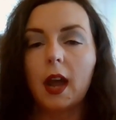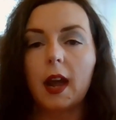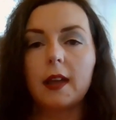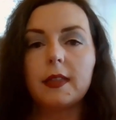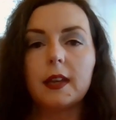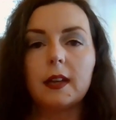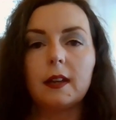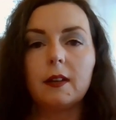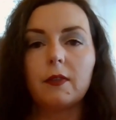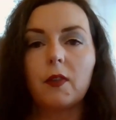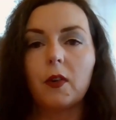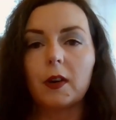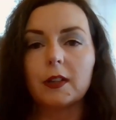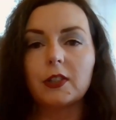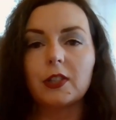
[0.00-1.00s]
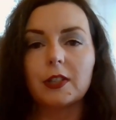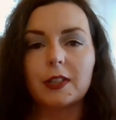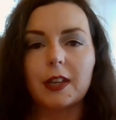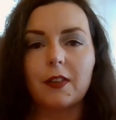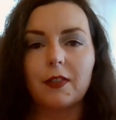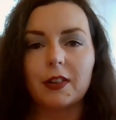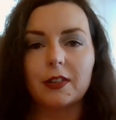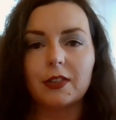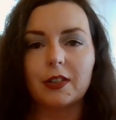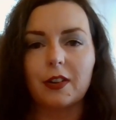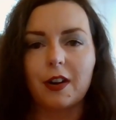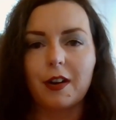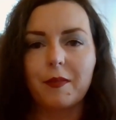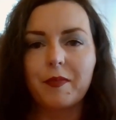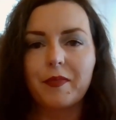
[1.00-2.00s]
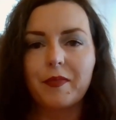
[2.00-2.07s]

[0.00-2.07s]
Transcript: And then, of course, just give it a stir.